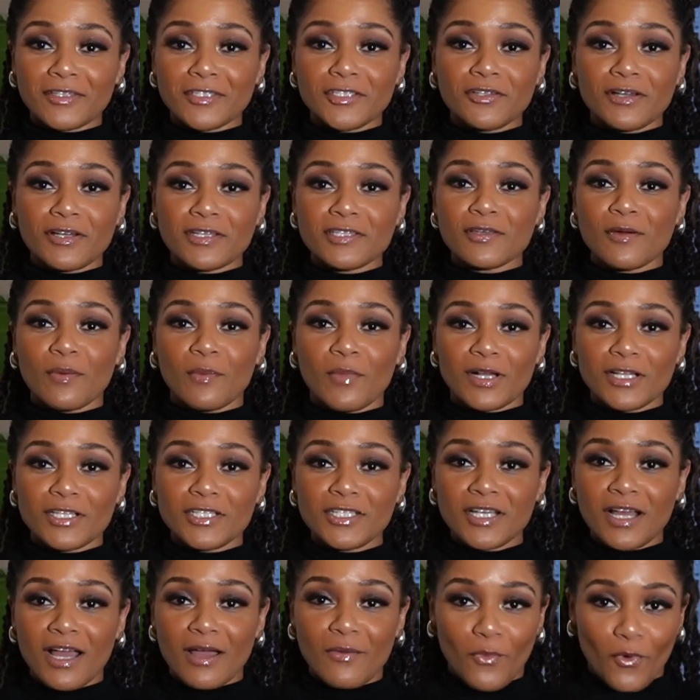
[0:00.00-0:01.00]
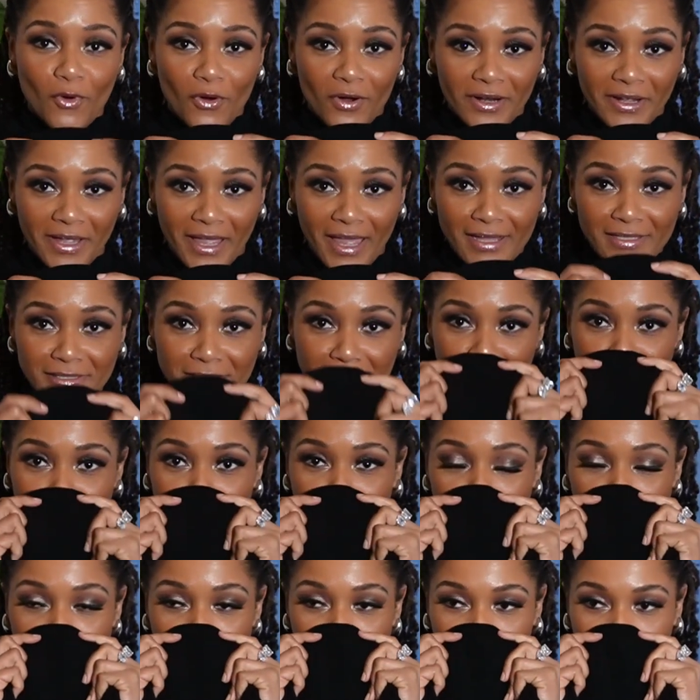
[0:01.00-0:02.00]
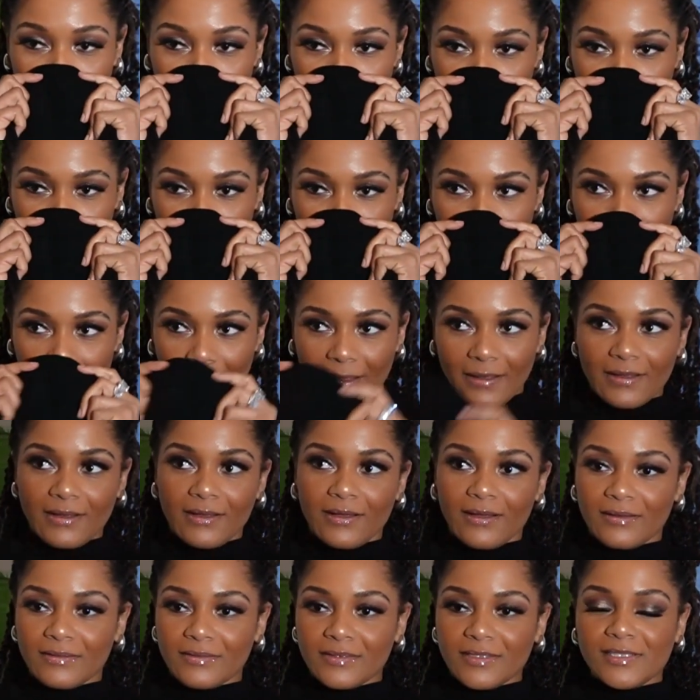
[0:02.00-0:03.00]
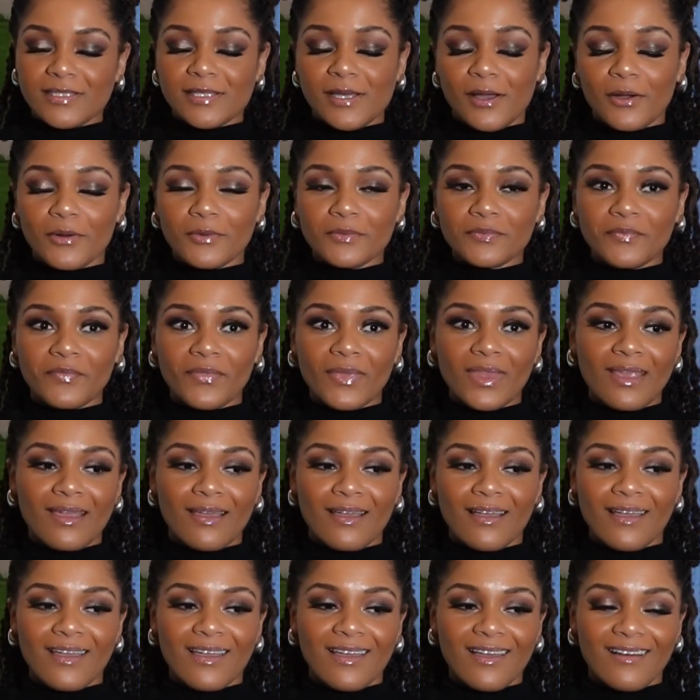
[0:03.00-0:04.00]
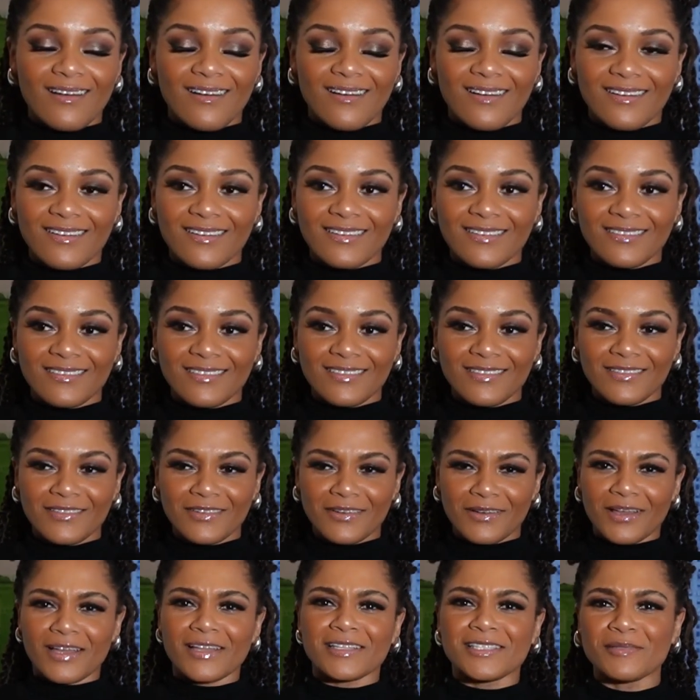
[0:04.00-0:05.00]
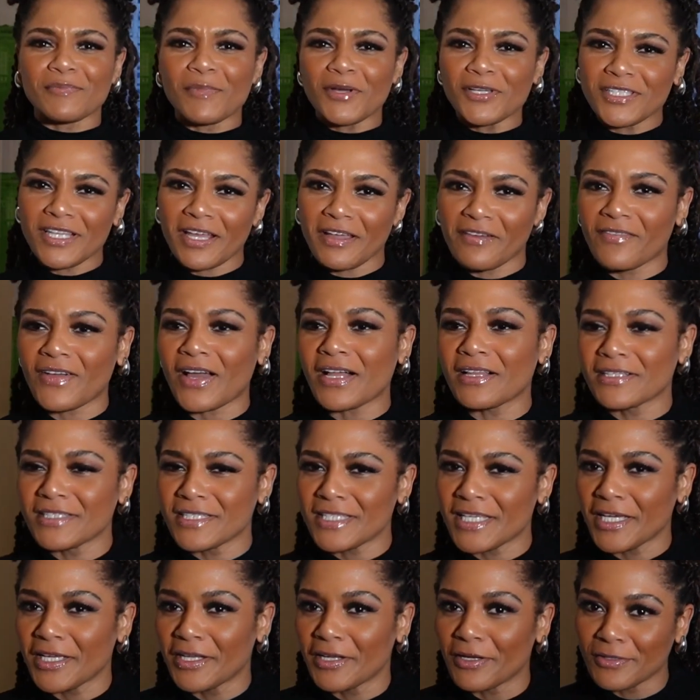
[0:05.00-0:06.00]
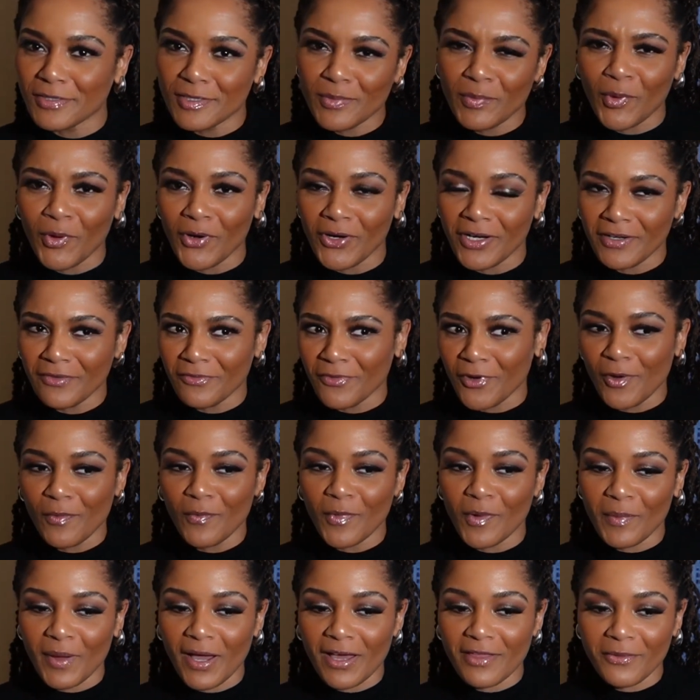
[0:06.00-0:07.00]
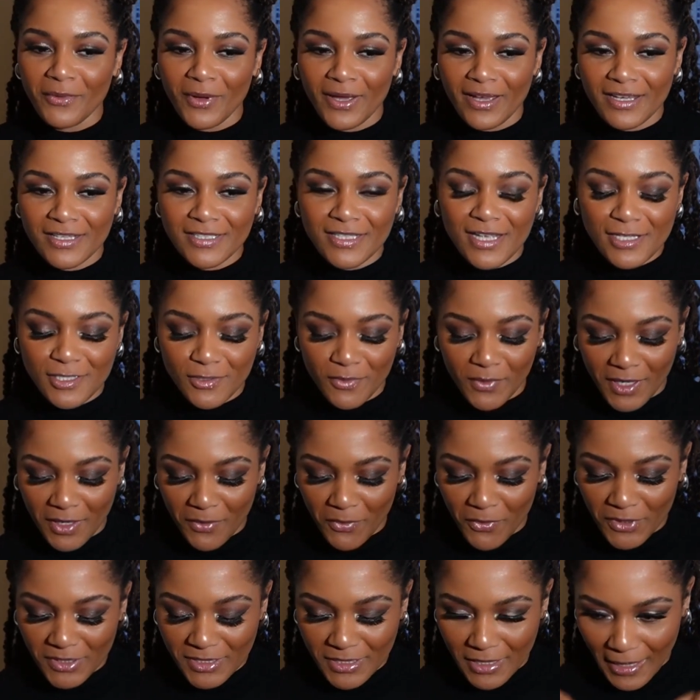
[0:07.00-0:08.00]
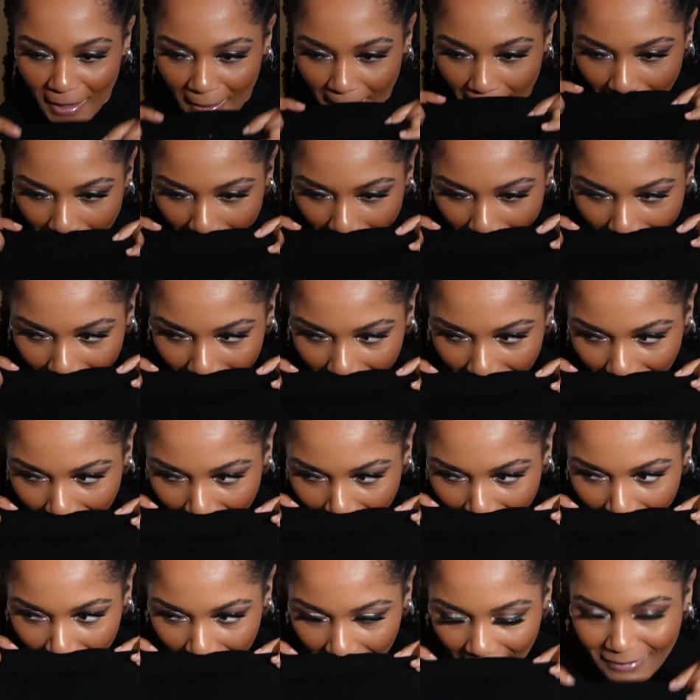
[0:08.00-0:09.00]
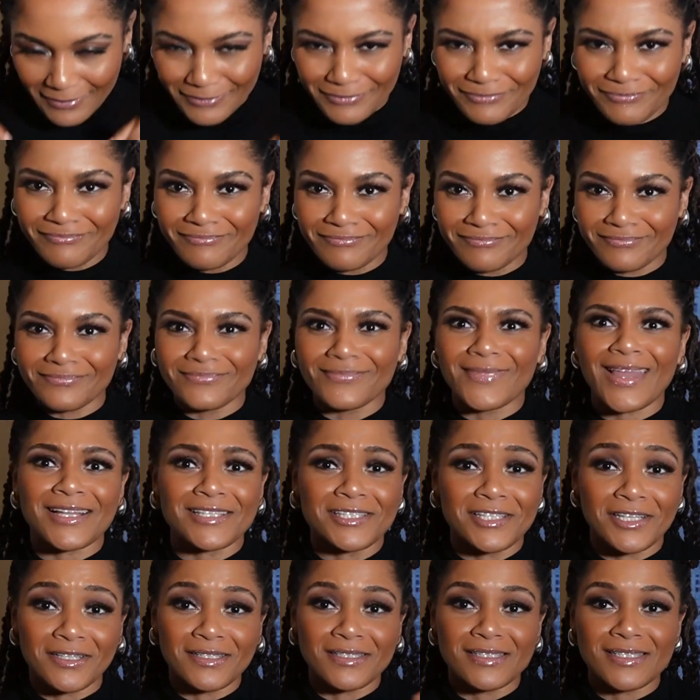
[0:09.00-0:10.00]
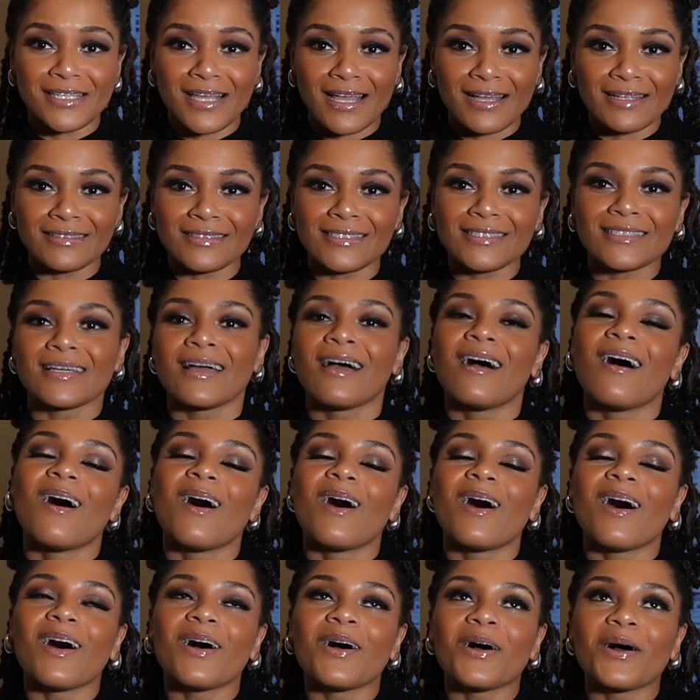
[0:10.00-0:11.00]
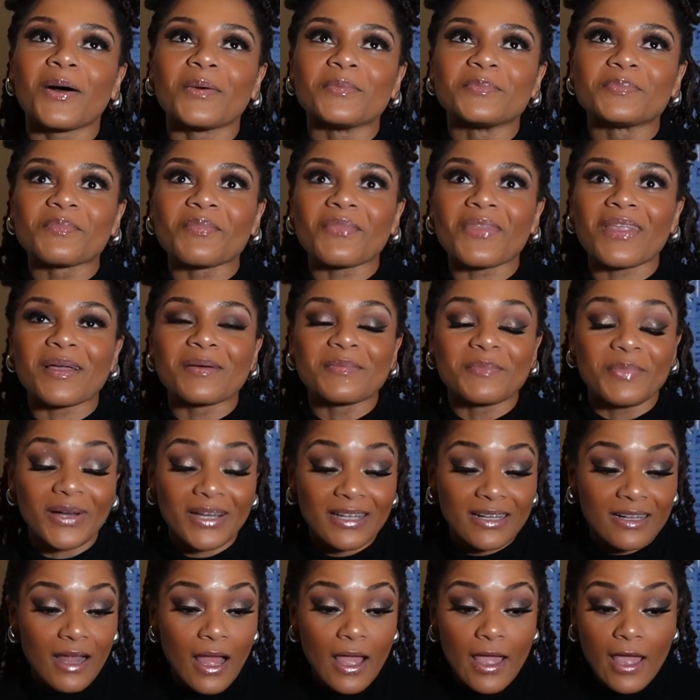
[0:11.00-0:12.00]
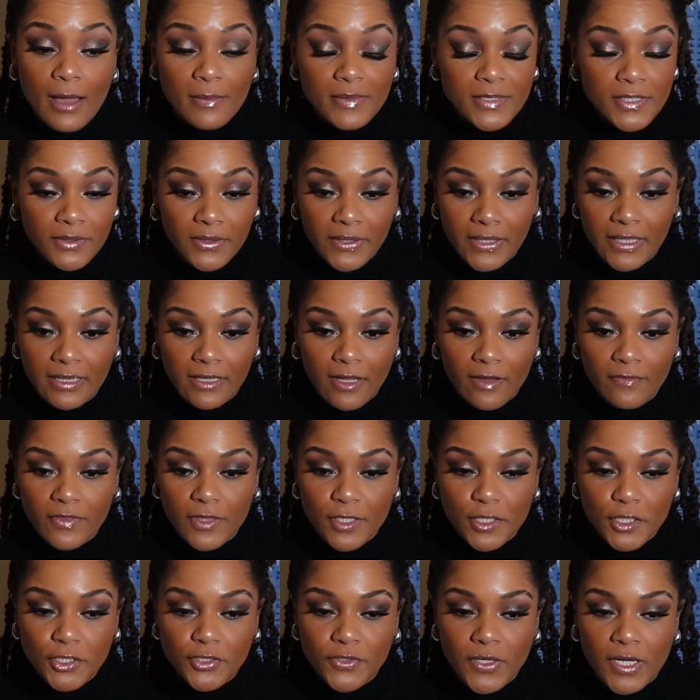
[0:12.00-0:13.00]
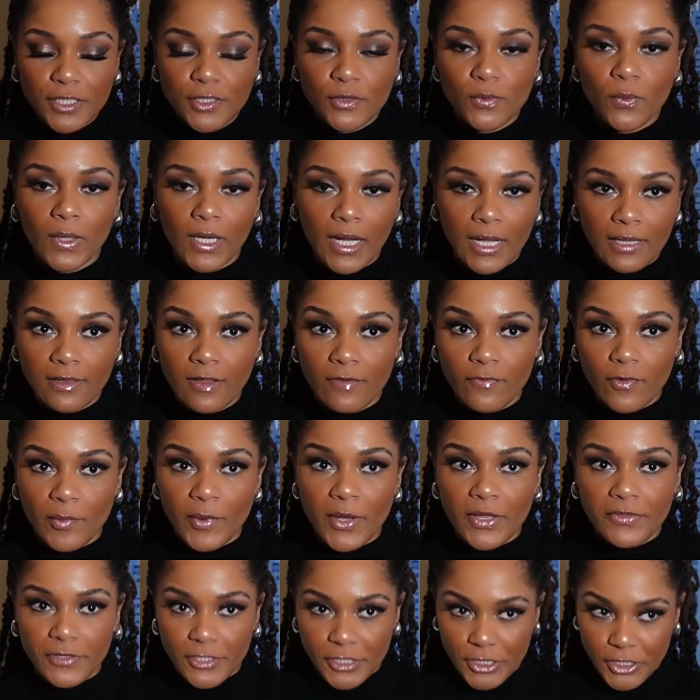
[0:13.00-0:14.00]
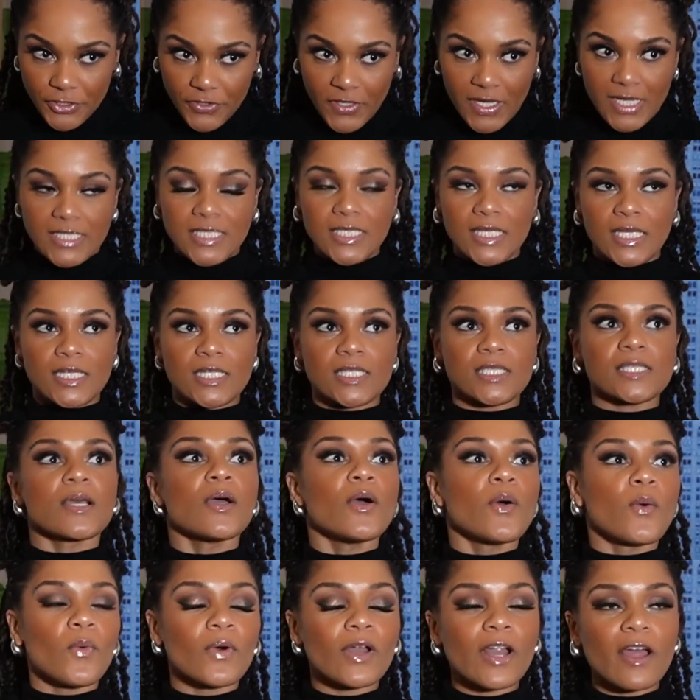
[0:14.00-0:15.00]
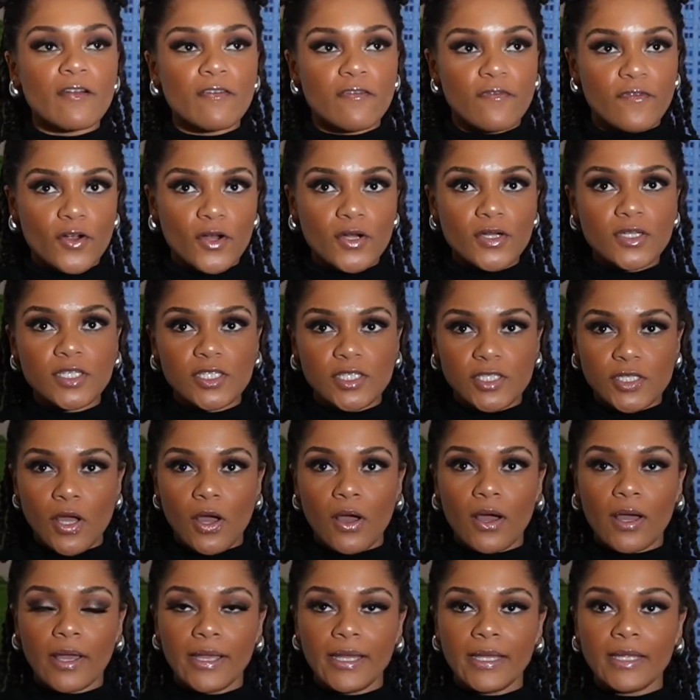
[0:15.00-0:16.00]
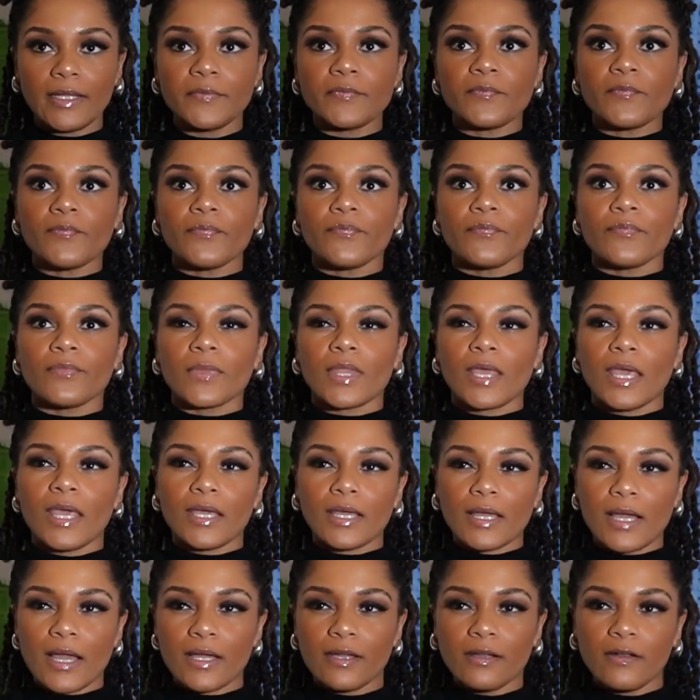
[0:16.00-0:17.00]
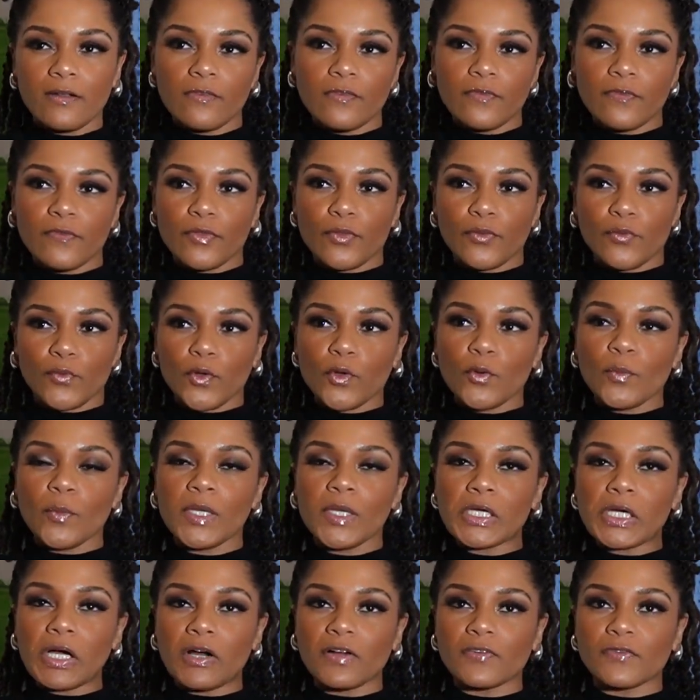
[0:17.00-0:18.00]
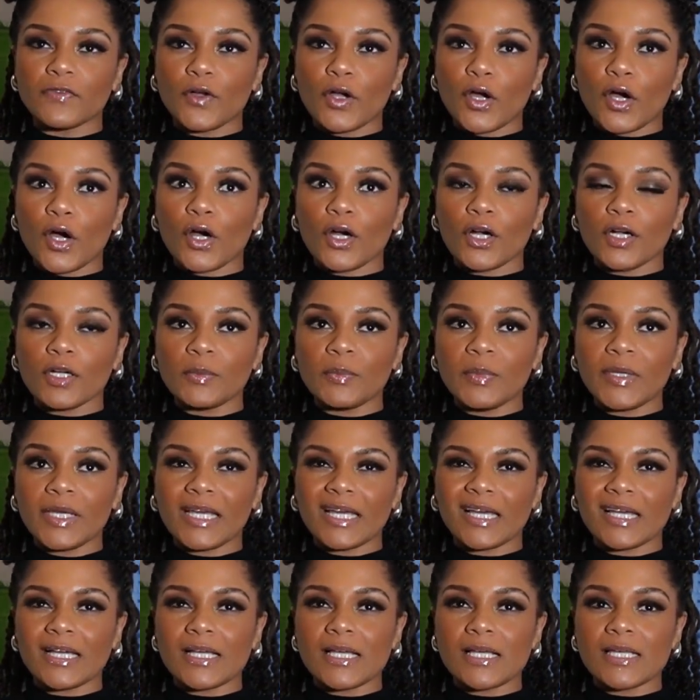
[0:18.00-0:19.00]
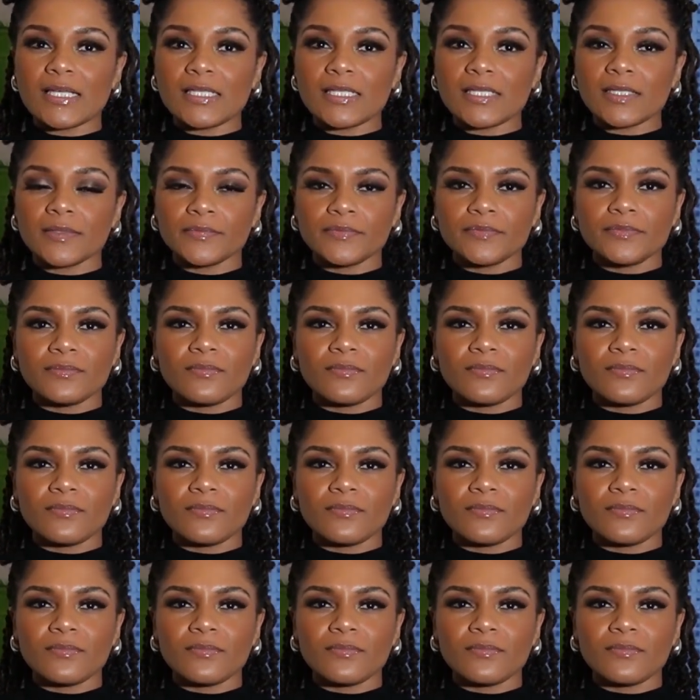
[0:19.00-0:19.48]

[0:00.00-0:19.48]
this dress so much. I wore it again today. So, uh, it smells like Valentino's Born in Roma, by the way, because that's what I wore today. Mm, that's a good scent. Um, but I absolutely love this dress. What I love about this dress is when I first saw it, it kind of threw me off guard because